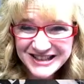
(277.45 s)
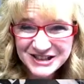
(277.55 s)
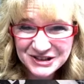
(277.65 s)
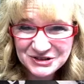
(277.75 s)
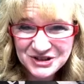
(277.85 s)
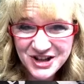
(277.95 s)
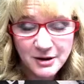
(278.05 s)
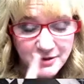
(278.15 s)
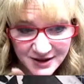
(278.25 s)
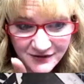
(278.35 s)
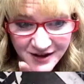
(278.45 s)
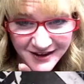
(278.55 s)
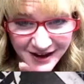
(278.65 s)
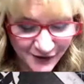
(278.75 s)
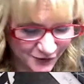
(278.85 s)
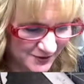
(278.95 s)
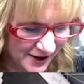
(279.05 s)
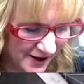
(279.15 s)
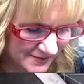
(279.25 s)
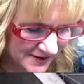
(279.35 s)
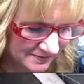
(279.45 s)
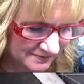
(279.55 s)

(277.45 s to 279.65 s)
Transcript: glue shut because I've done that a few times.